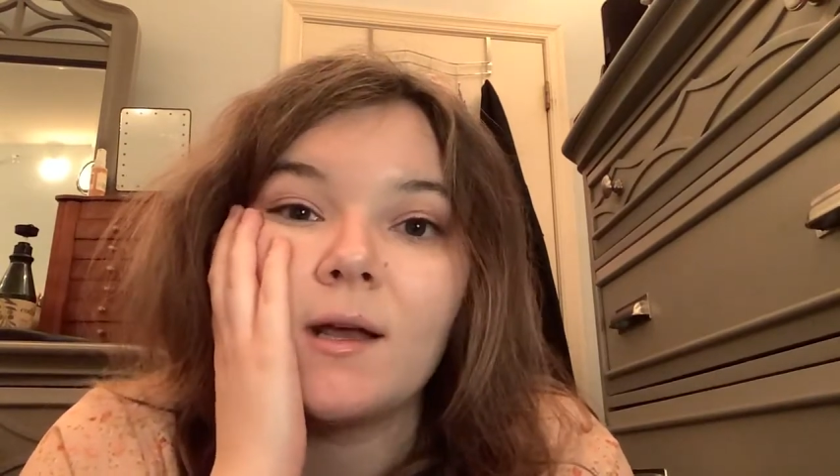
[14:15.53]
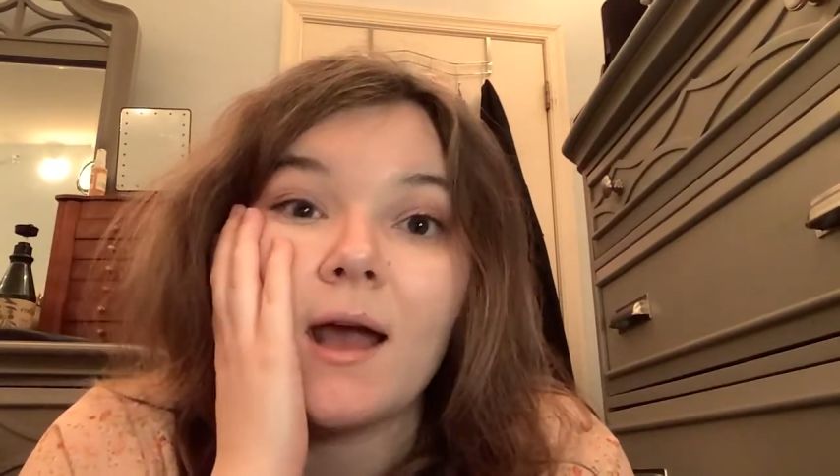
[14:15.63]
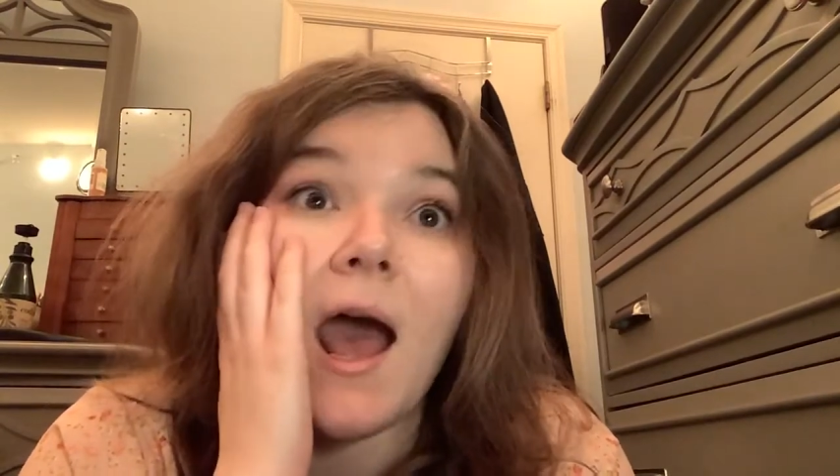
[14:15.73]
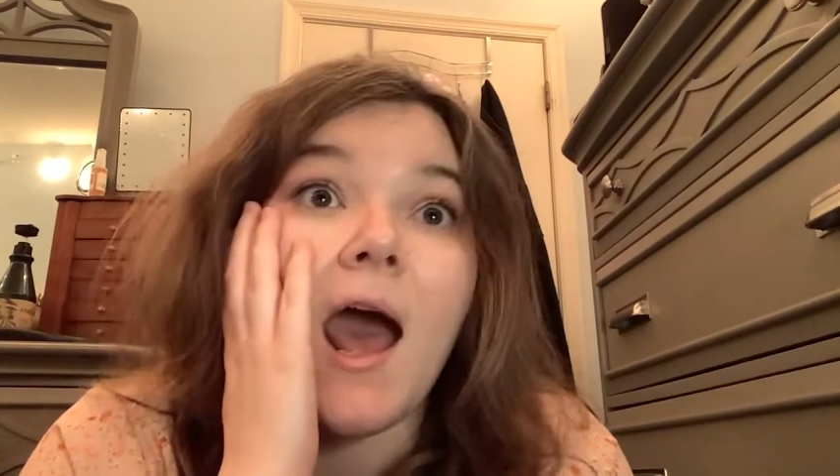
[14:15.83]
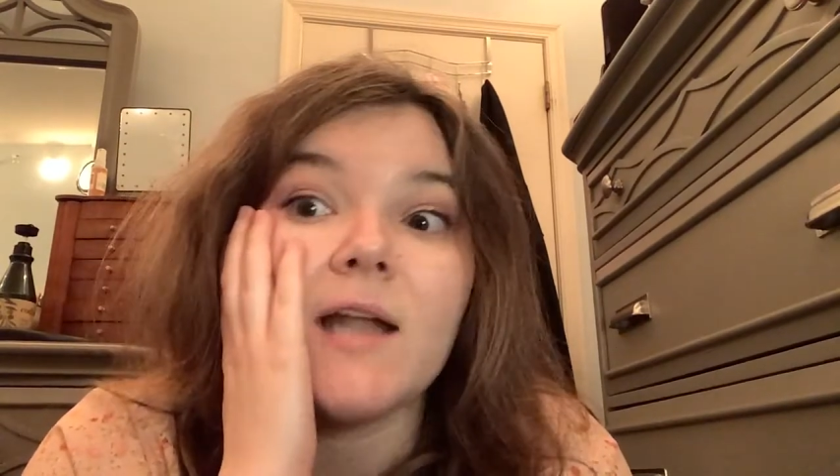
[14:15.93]

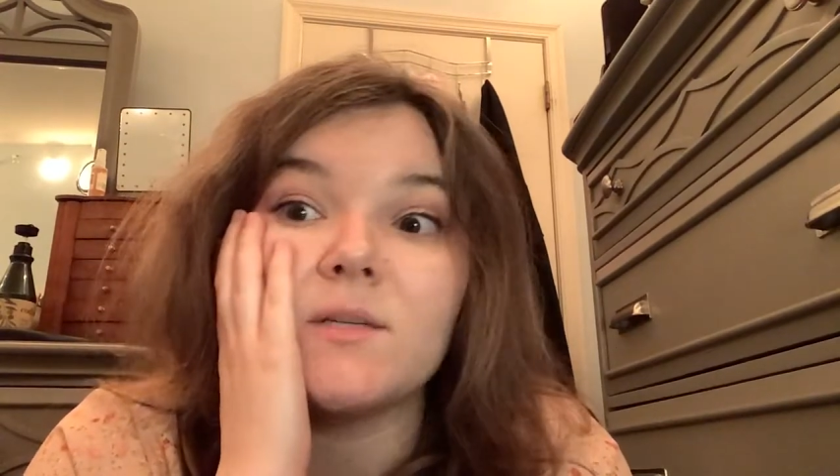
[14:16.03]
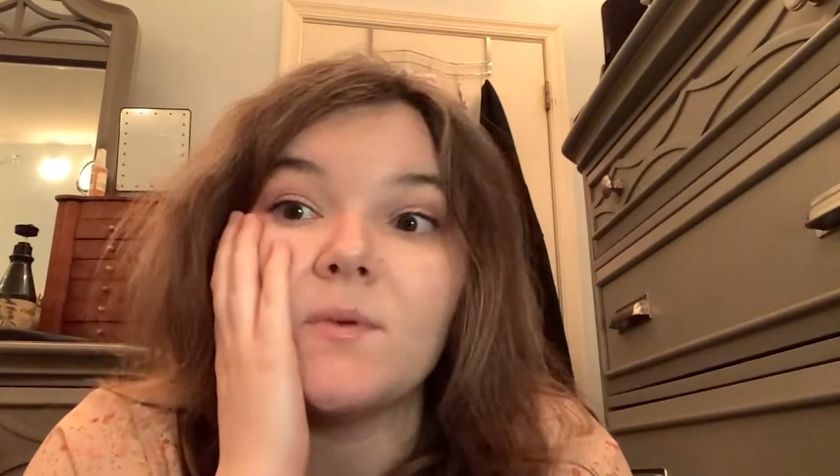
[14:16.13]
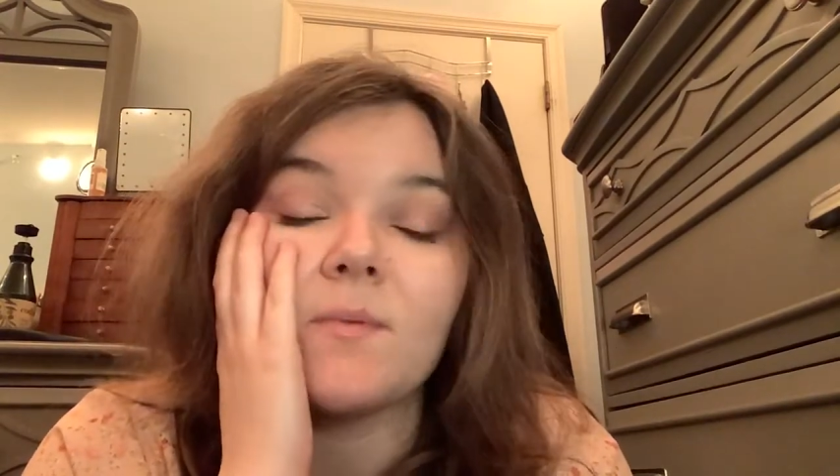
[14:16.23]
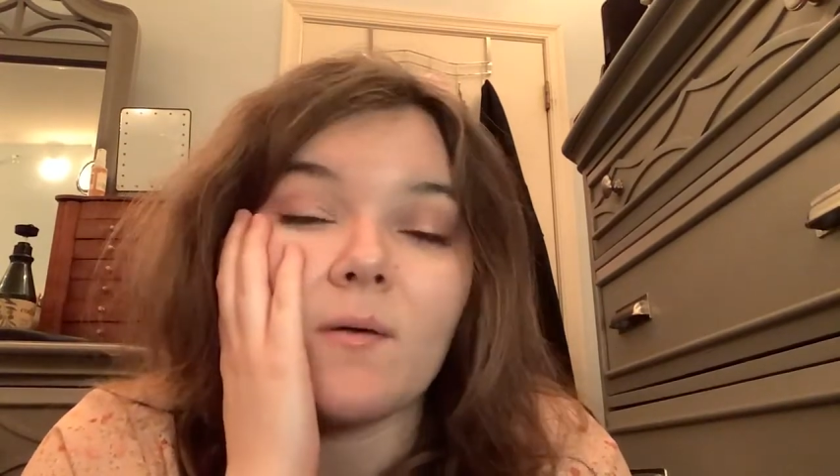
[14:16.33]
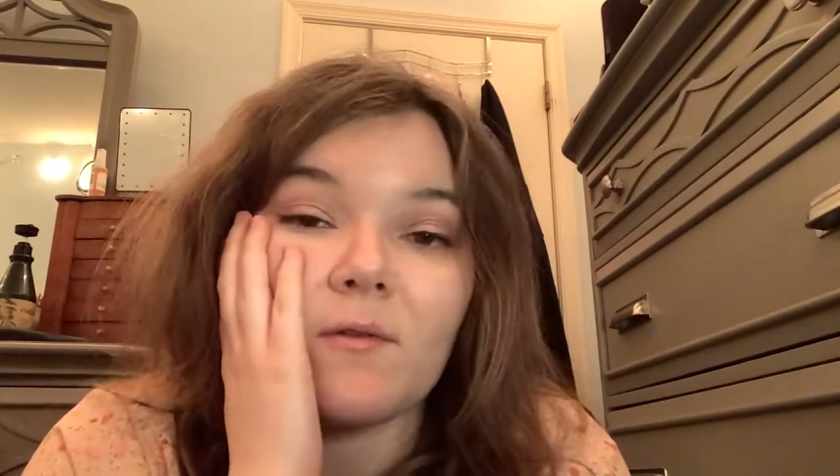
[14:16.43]
had to
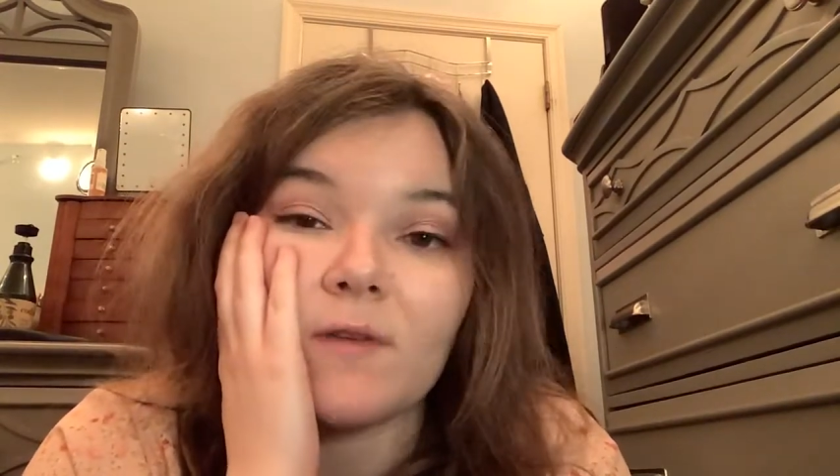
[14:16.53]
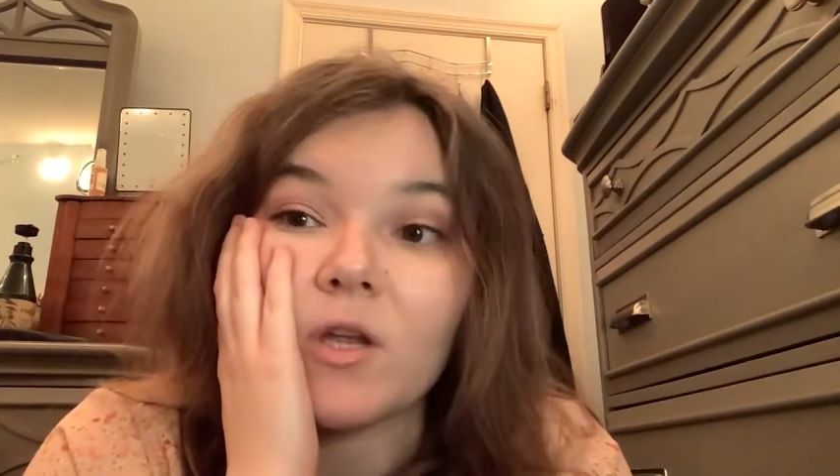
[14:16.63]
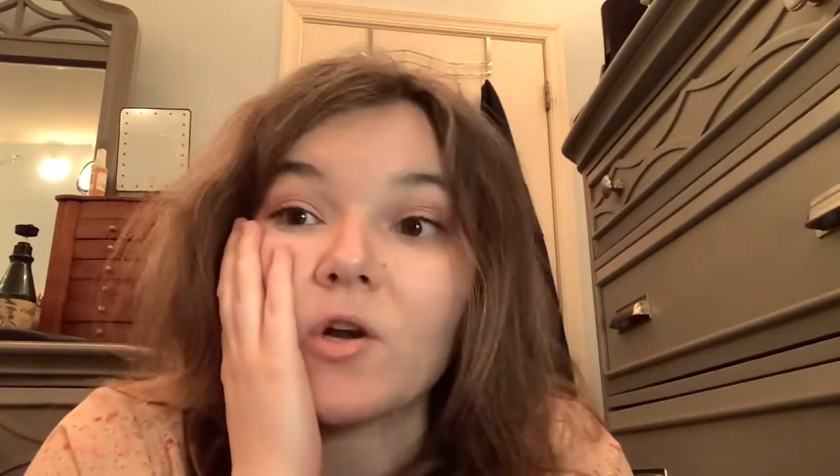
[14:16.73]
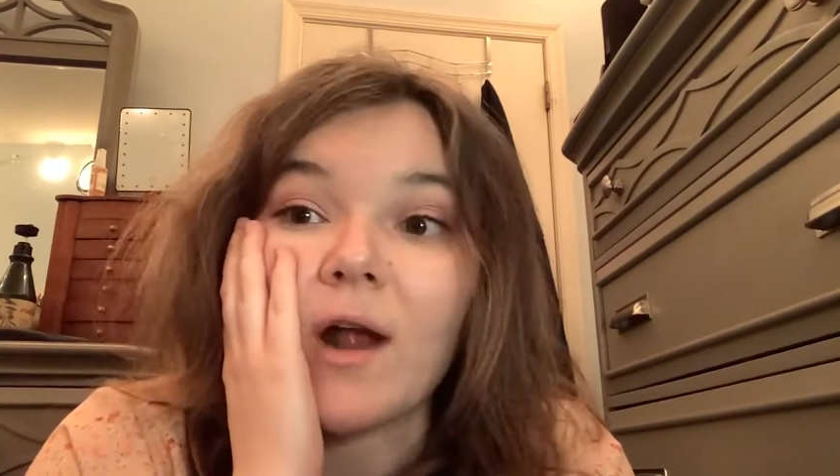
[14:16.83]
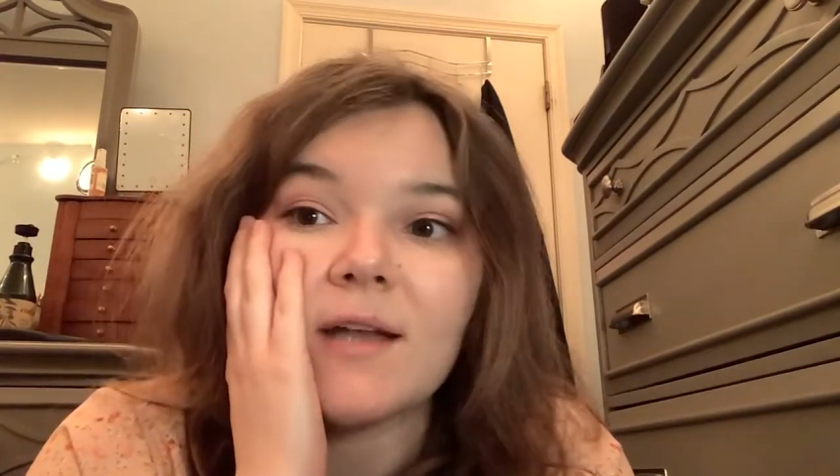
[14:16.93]
be a public
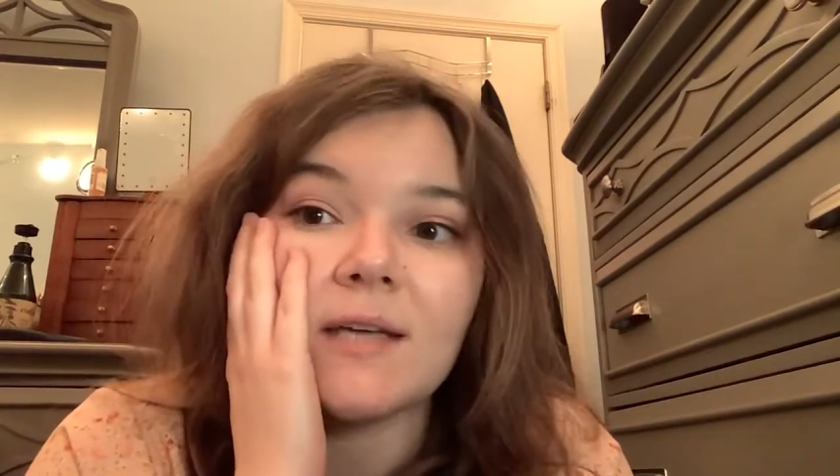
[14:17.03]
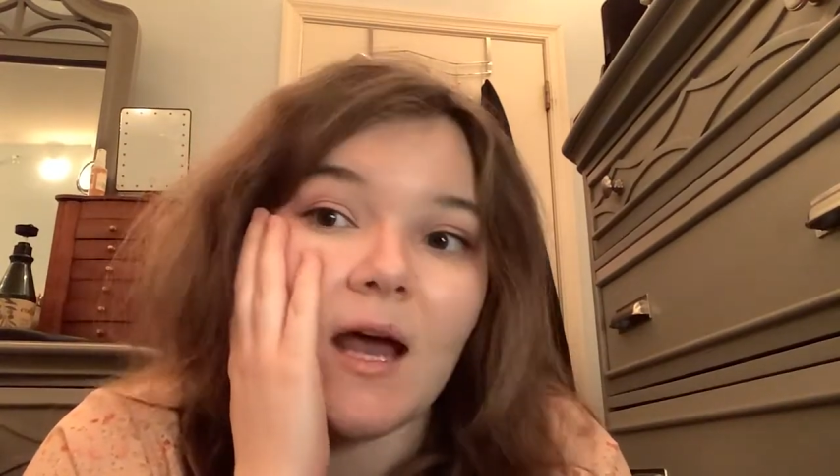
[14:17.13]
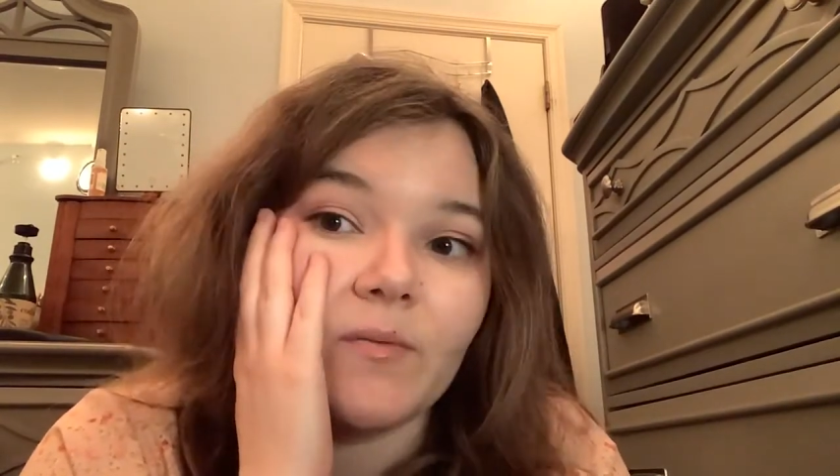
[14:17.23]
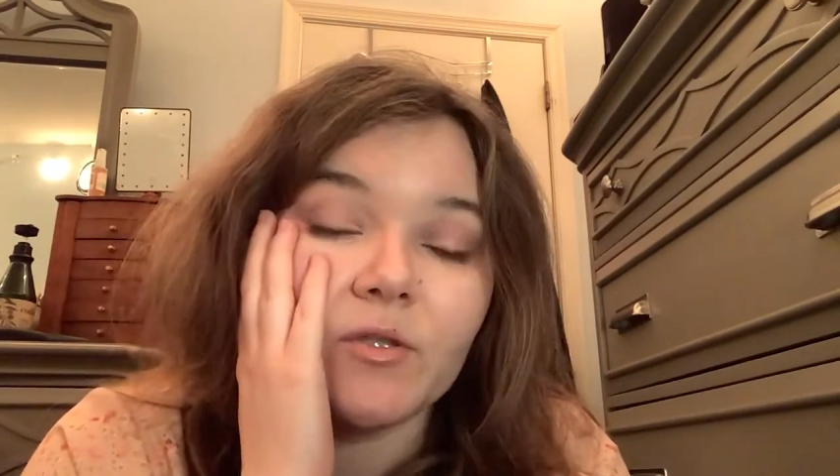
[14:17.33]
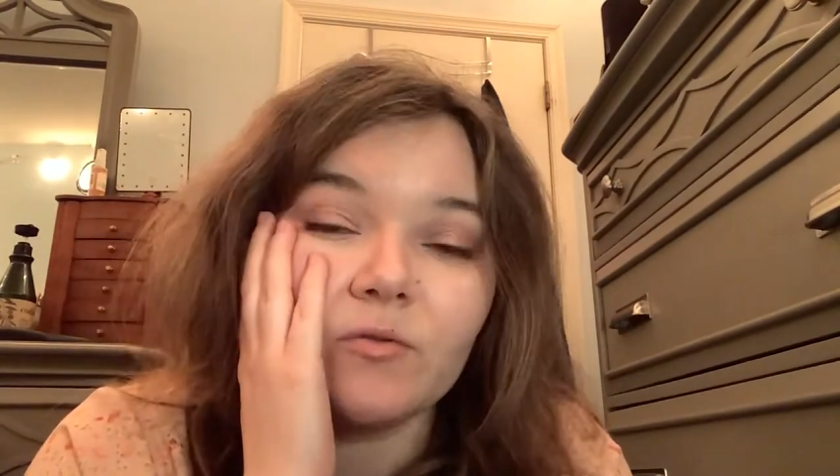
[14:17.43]
figure, had to
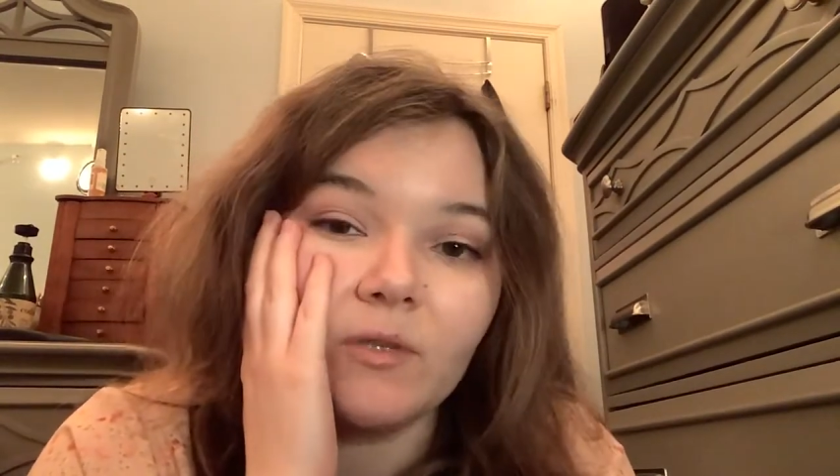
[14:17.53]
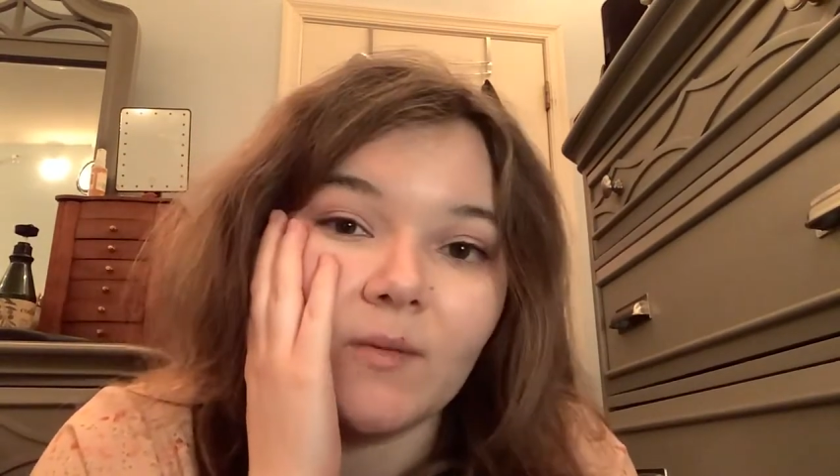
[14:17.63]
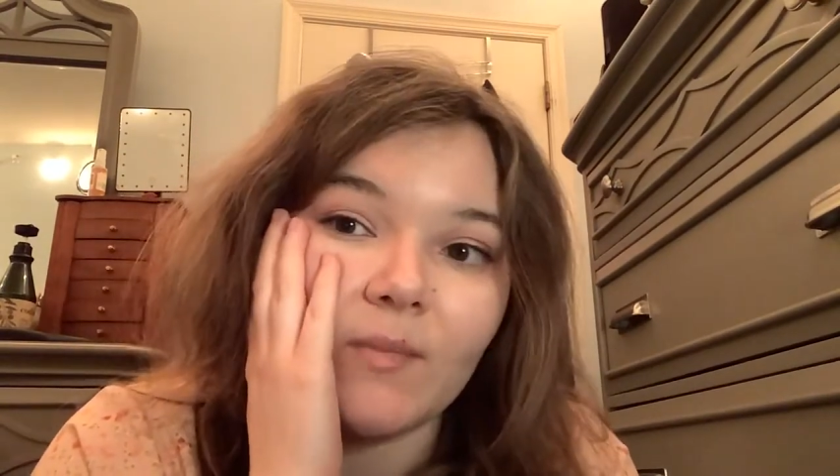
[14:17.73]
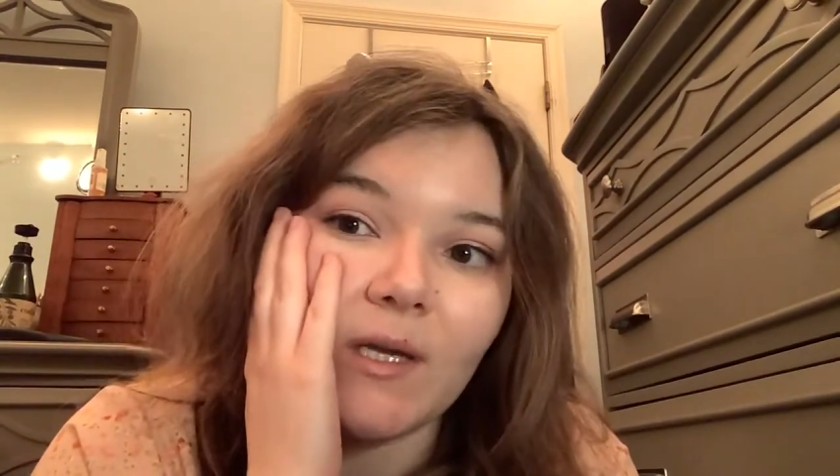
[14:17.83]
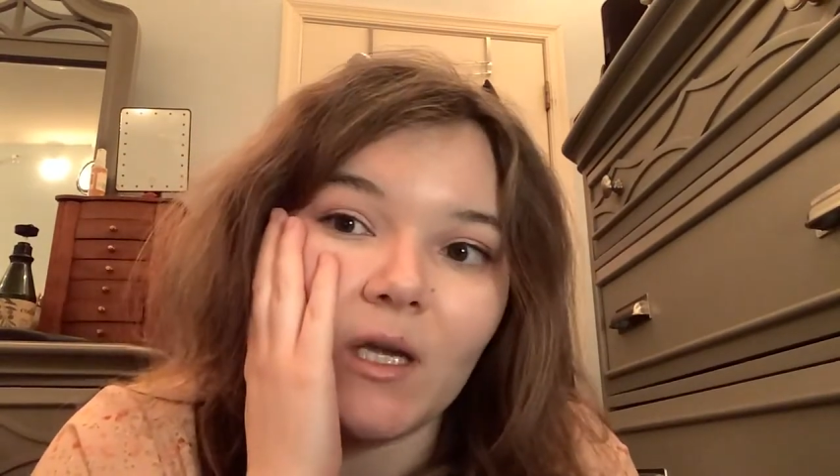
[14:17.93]
absolutely
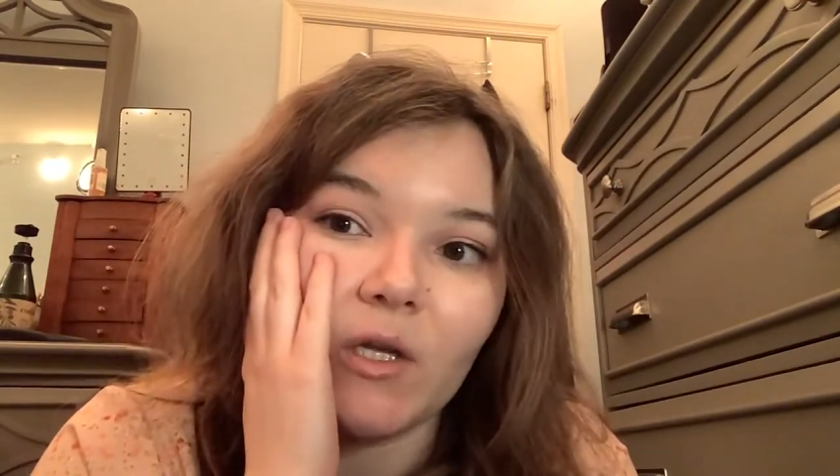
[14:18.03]
be,